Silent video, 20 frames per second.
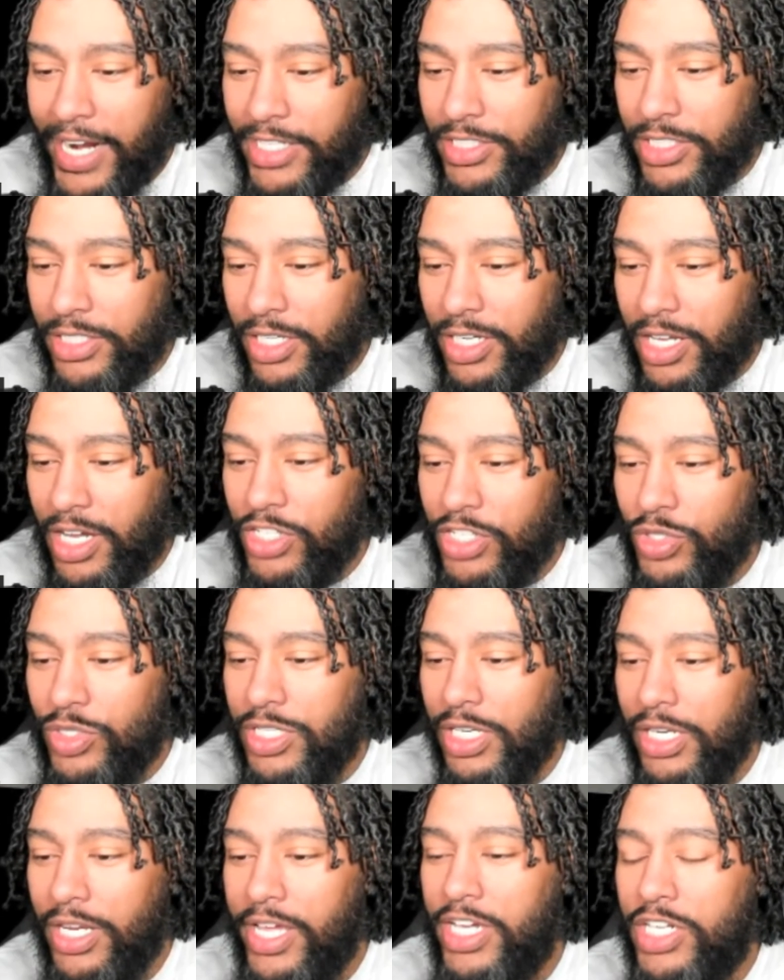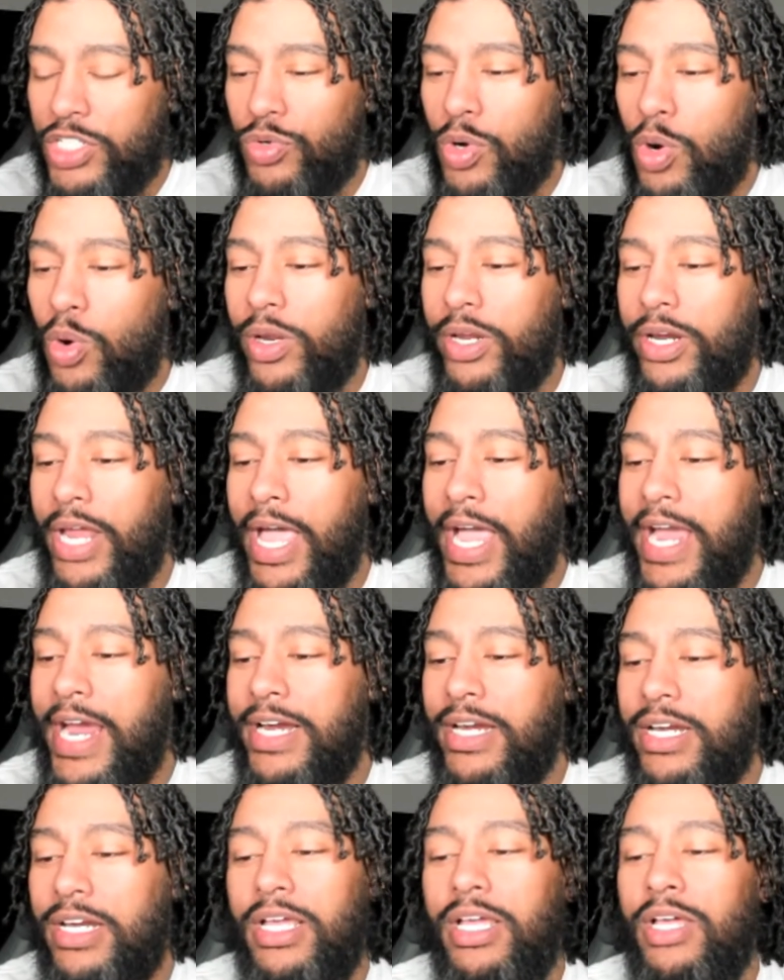to the country's alleged role in
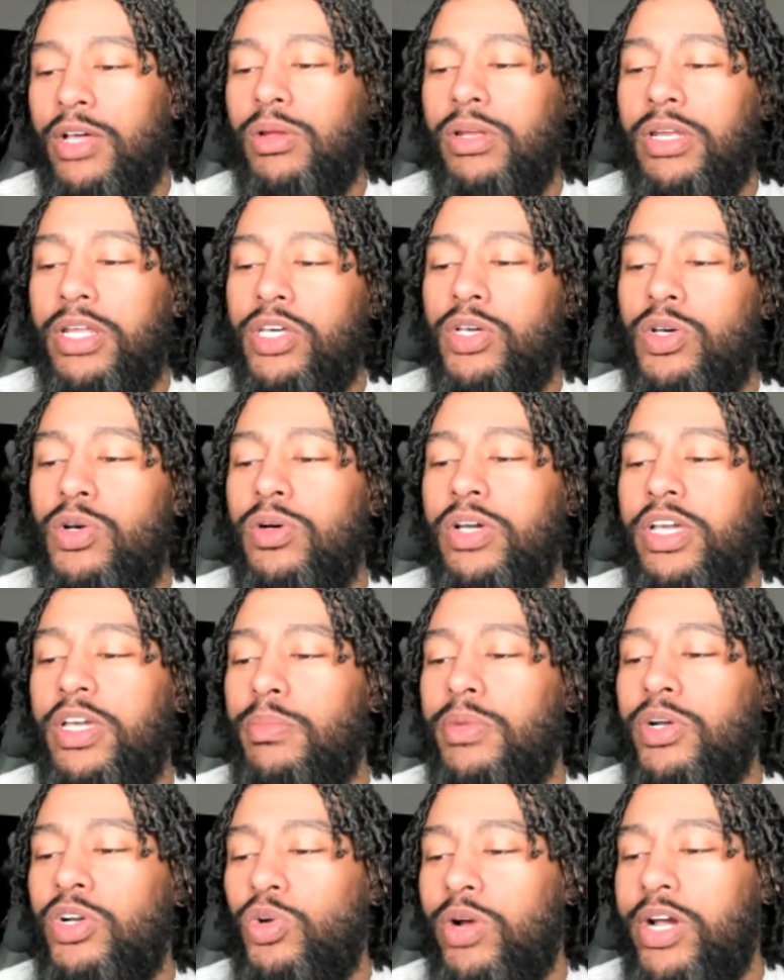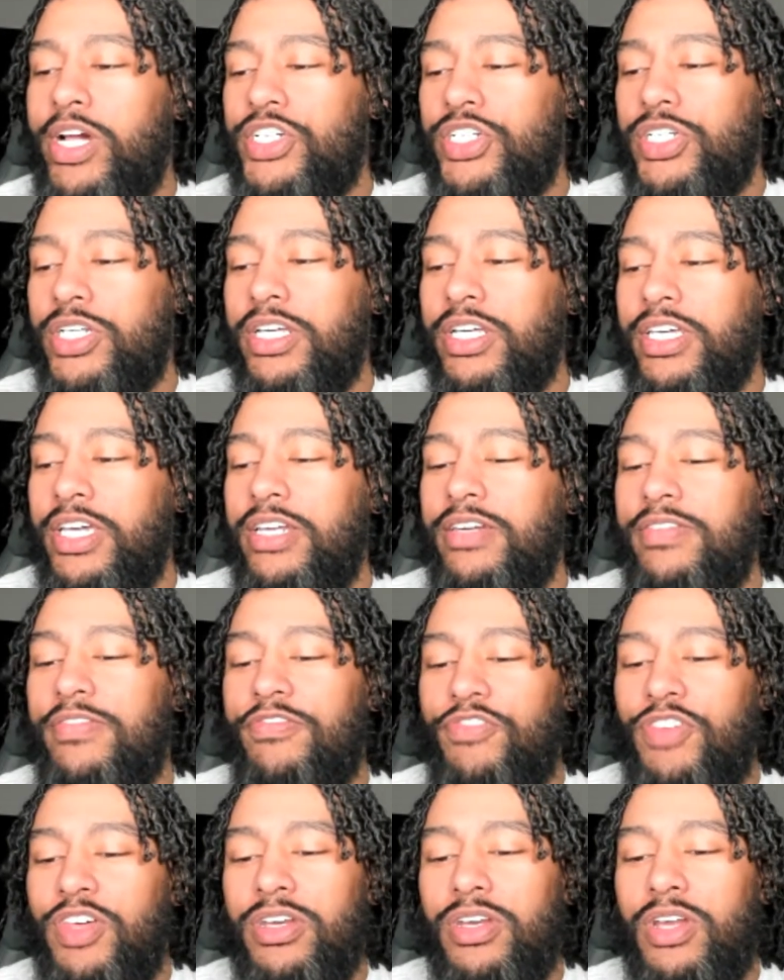aiding illegal immigration and getting
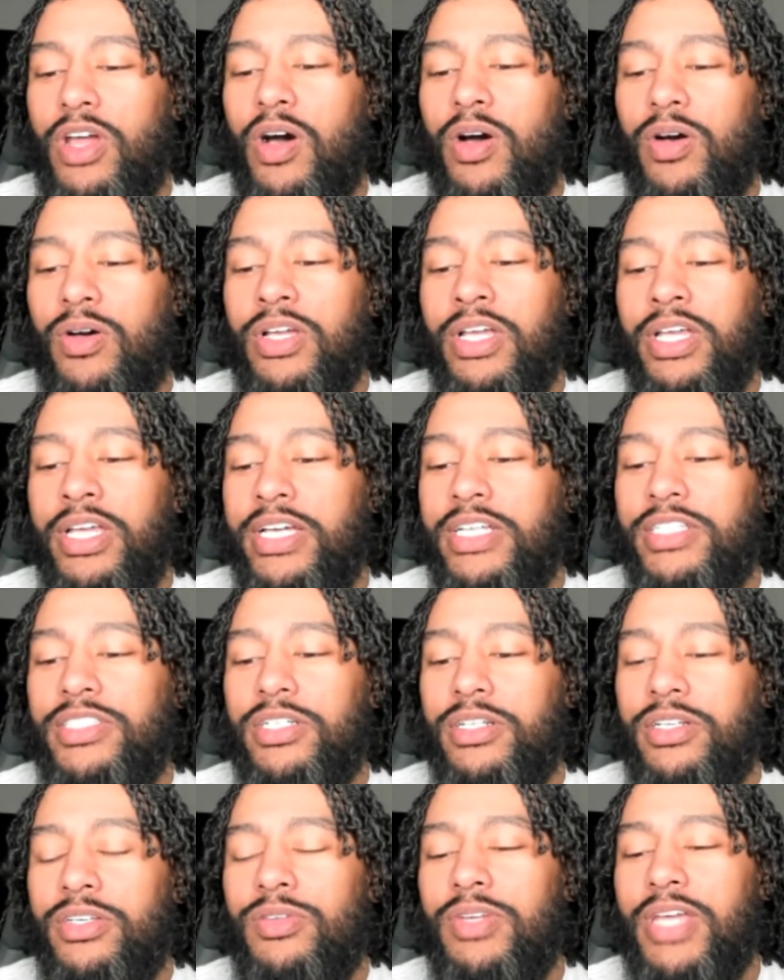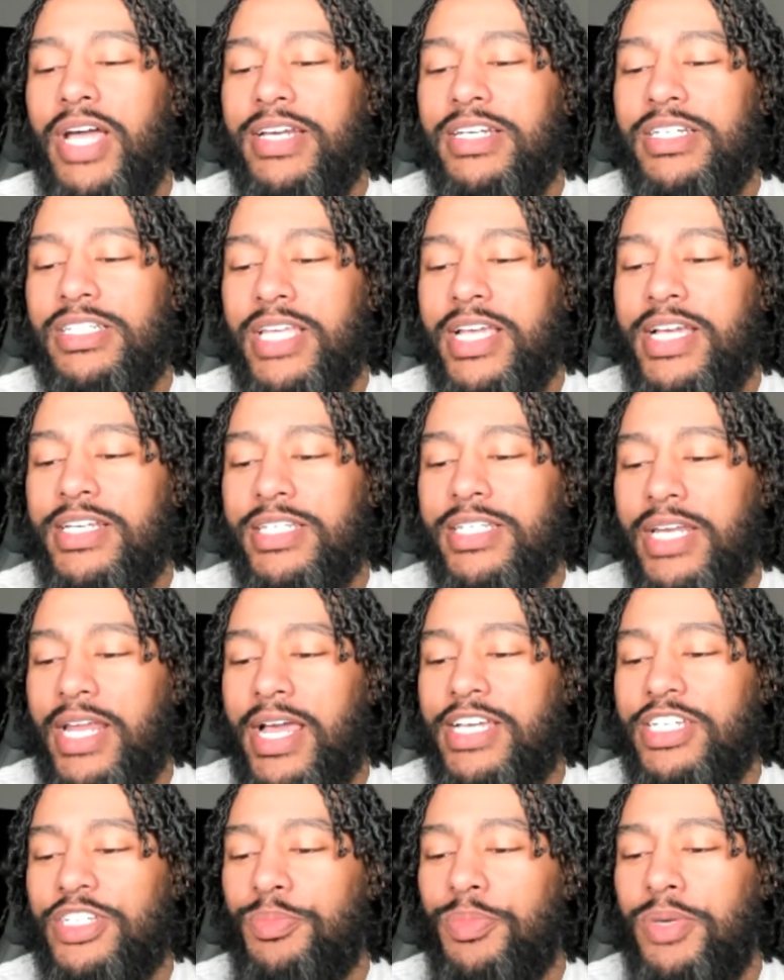fentanyl into the United States
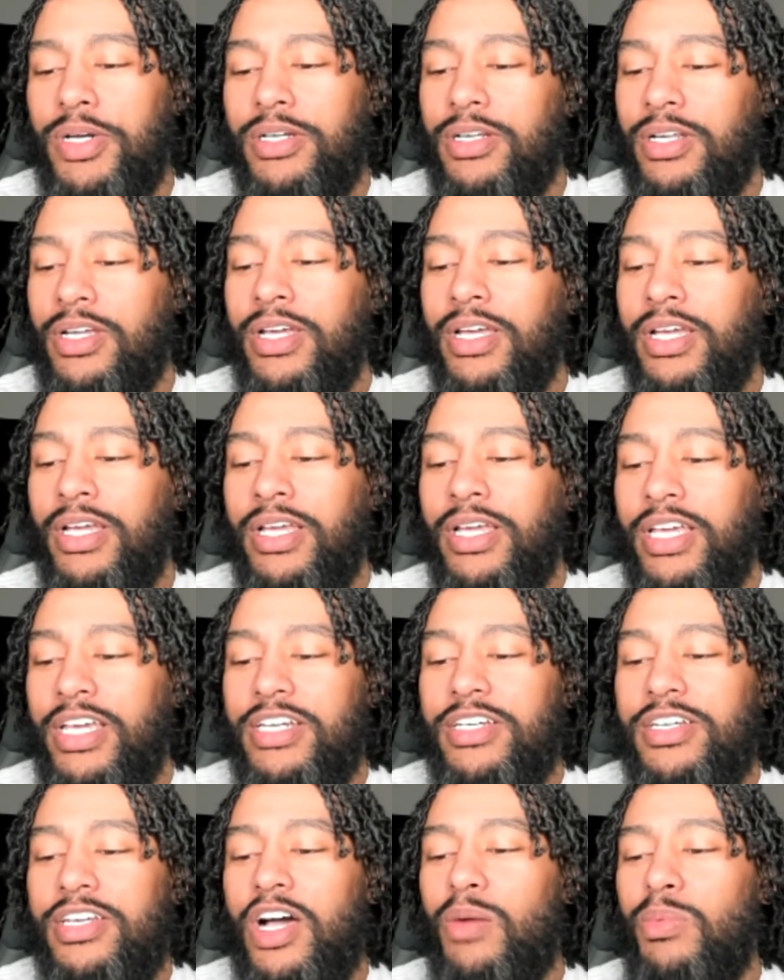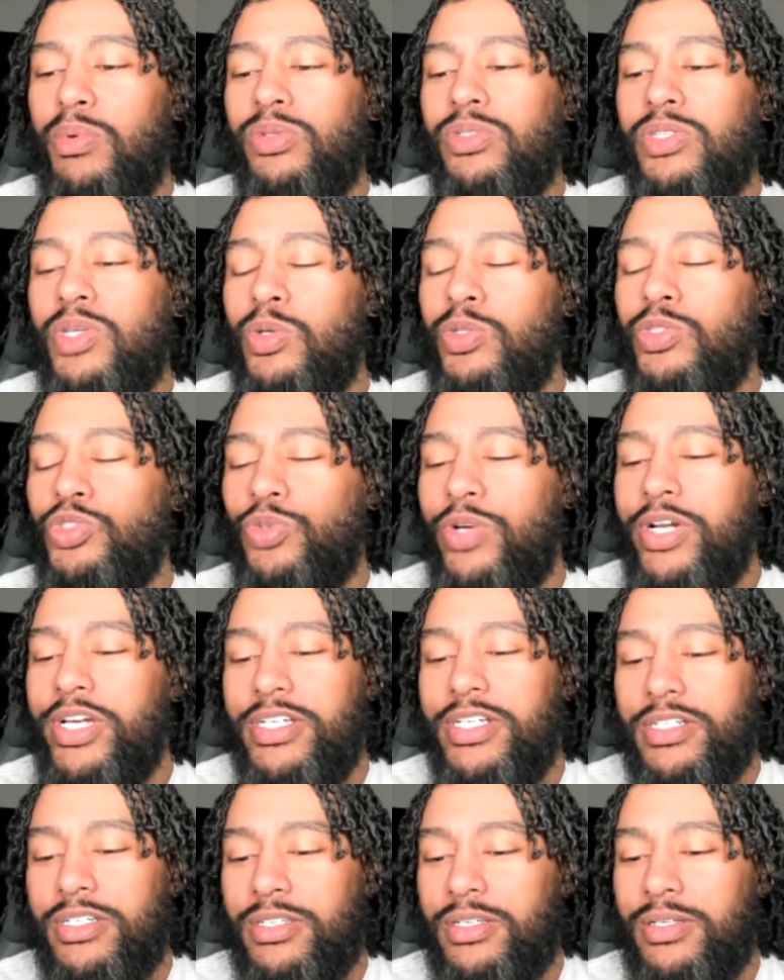last month. He doubled those
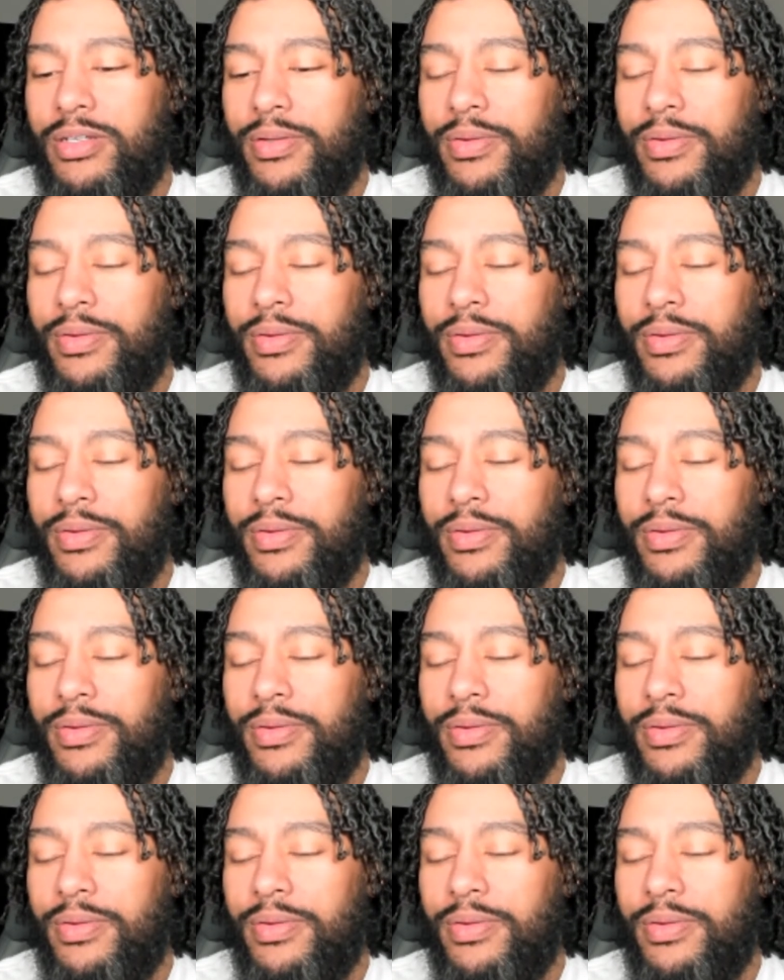rates.